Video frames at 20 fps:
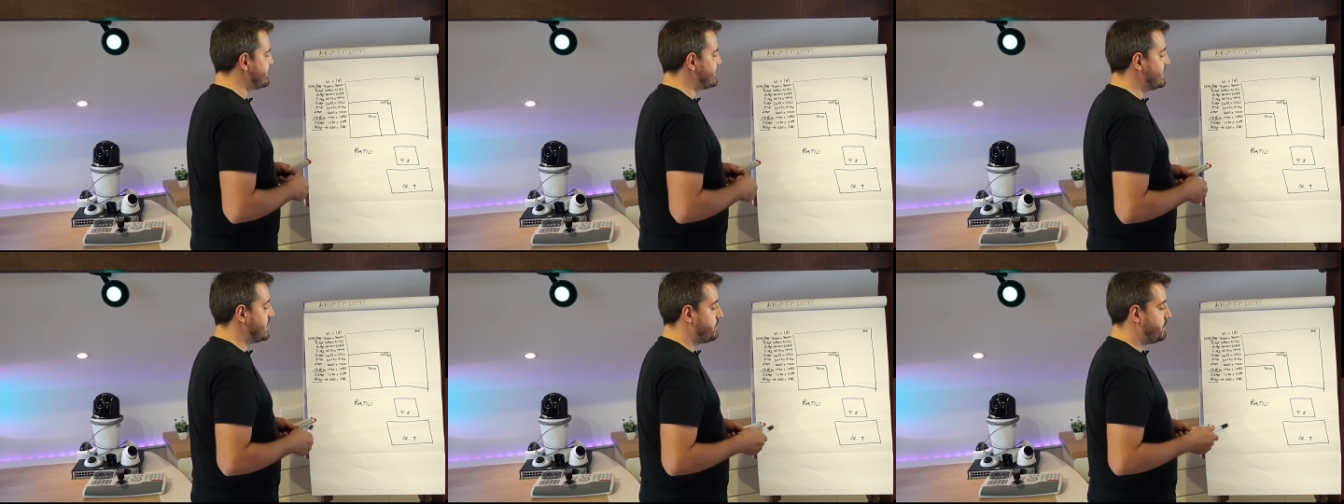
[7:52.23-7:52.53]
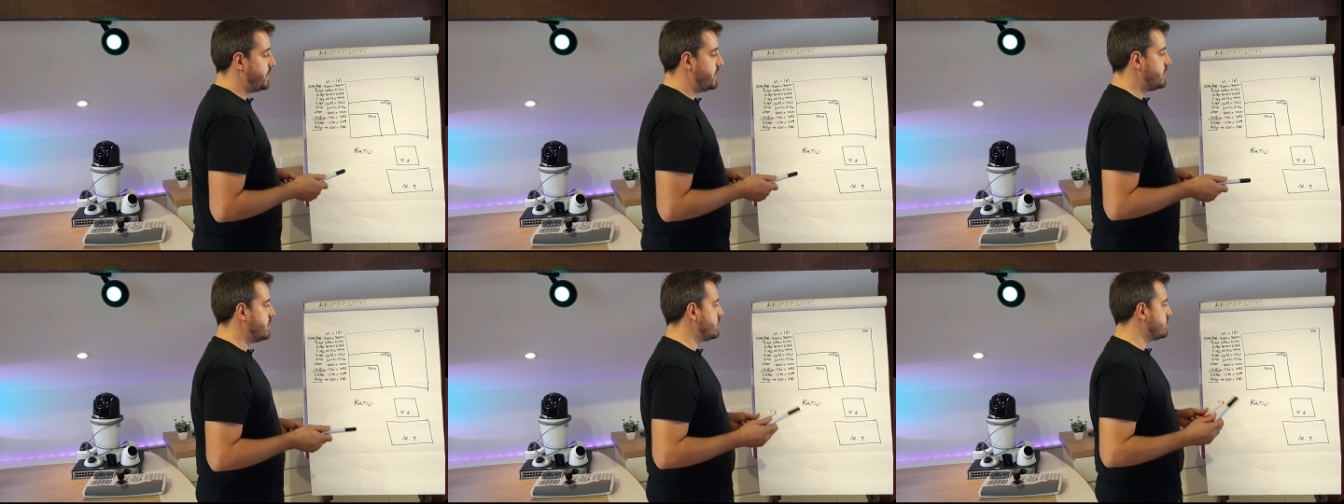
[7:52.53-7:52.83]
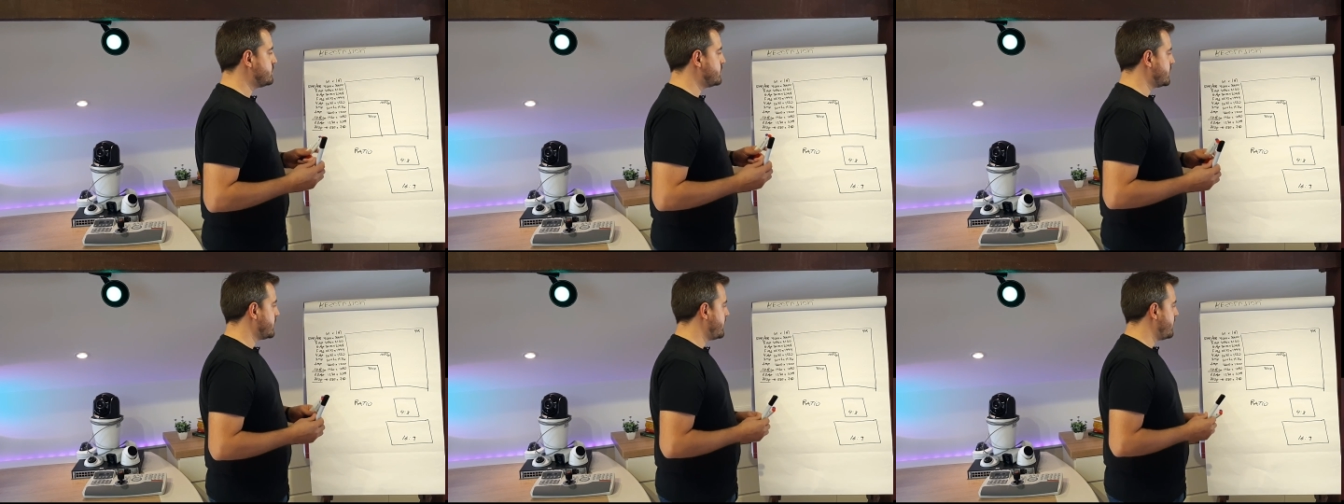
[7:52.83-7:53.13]
Depending
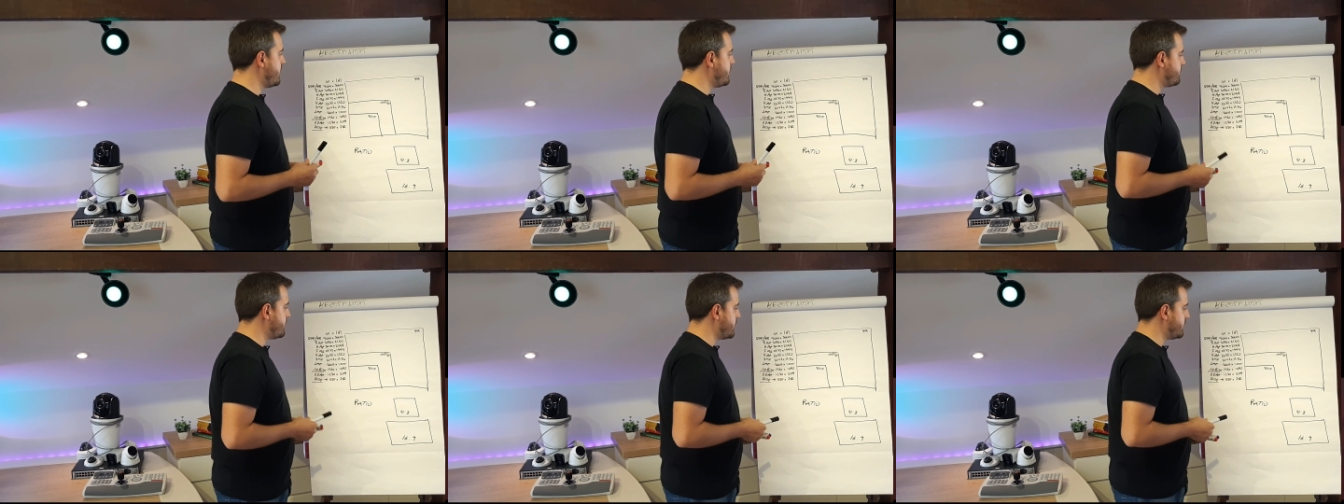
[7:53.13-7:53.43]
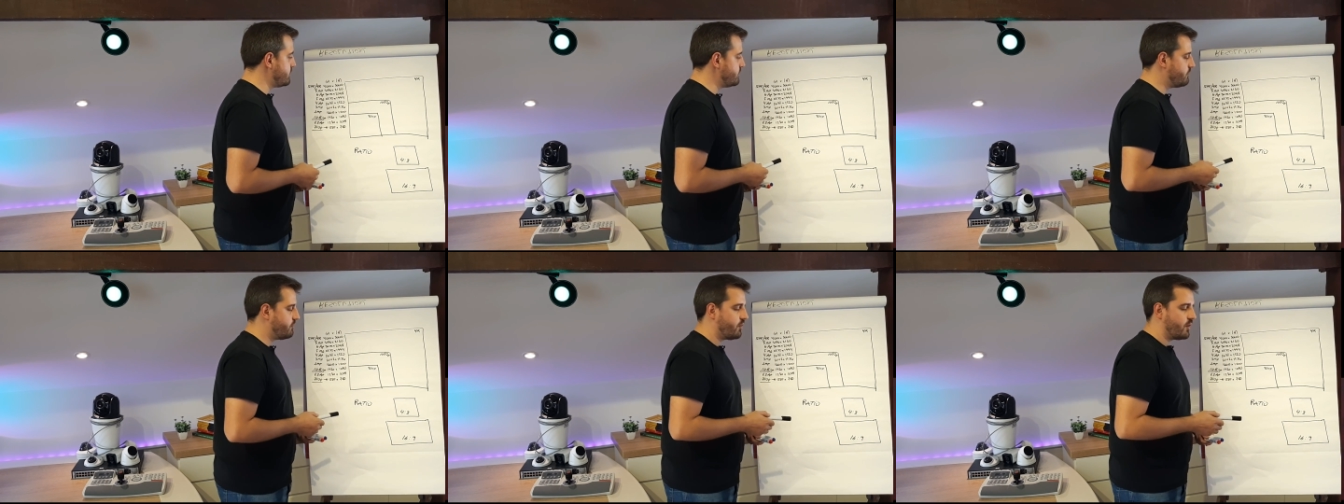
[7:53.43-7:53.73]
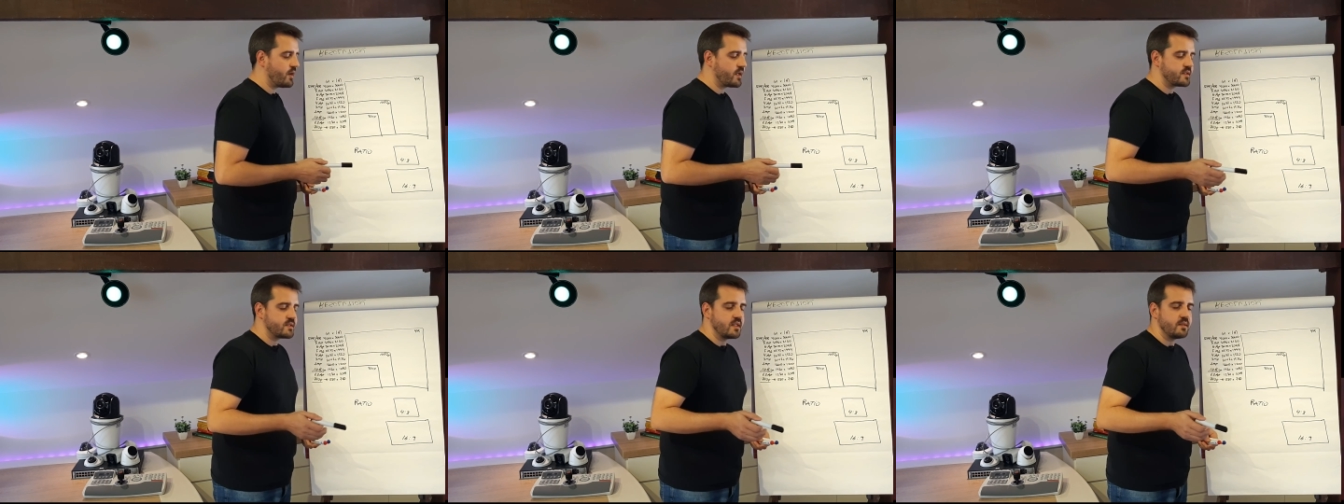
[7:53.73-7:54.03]
on the camera,
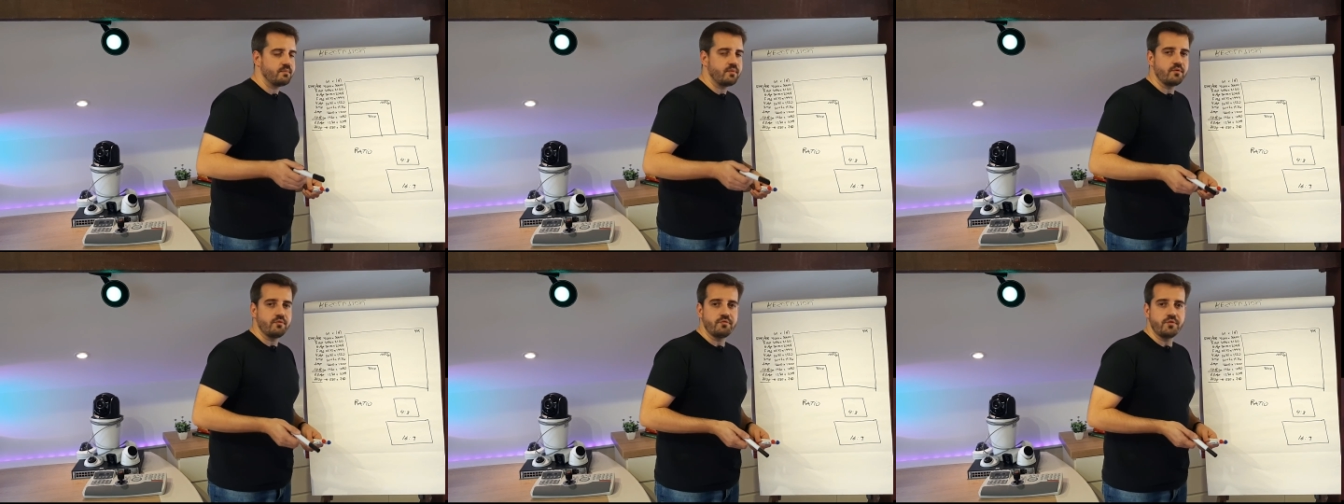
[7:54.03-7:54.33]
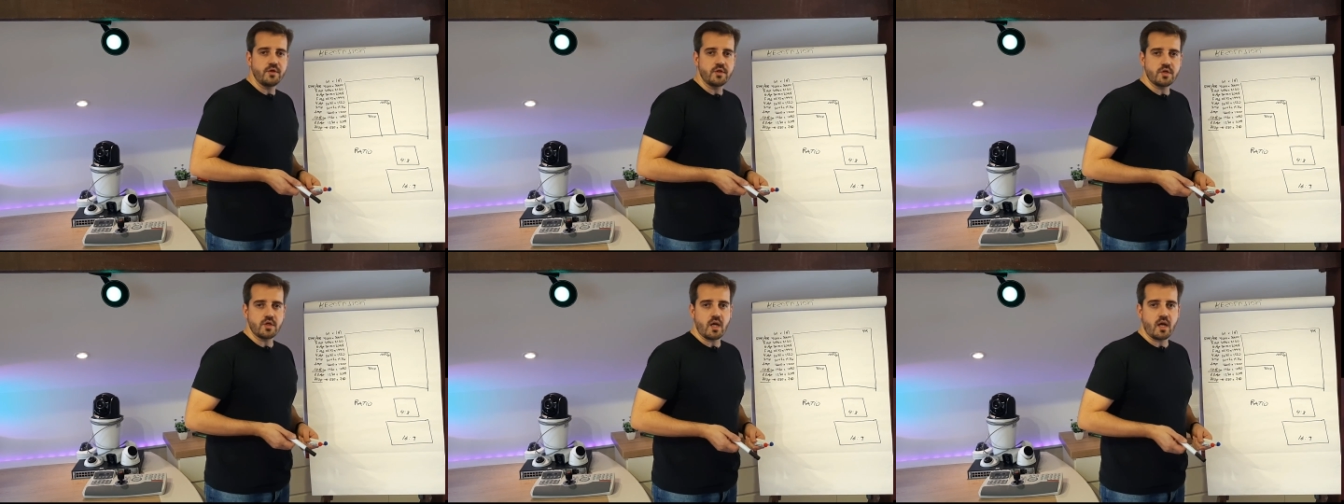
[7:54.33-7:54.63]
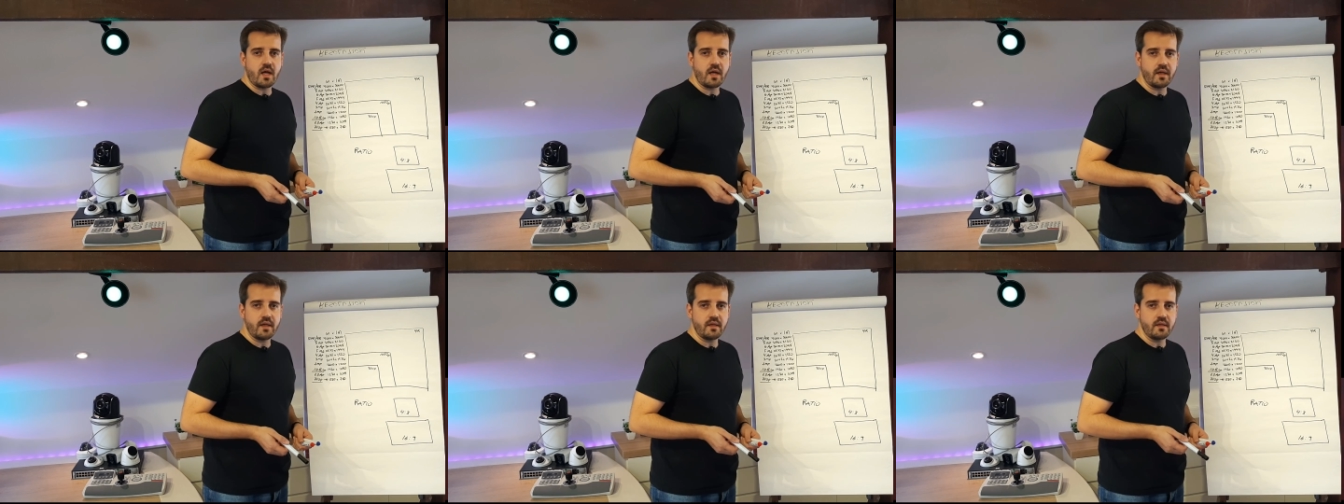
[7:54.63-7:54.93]
for example,
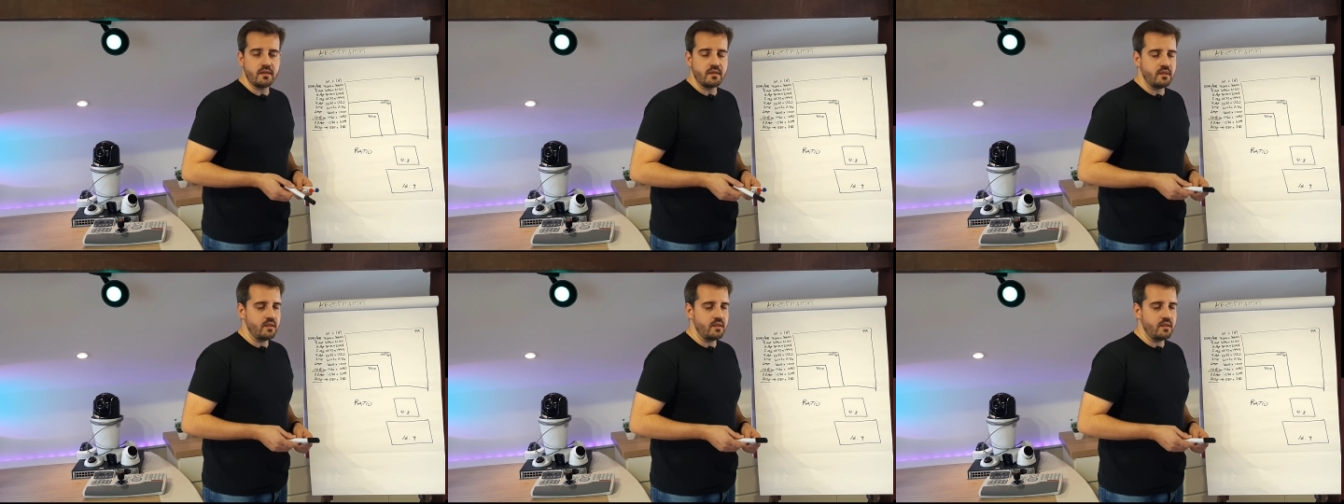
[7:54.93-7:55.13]
fisheye,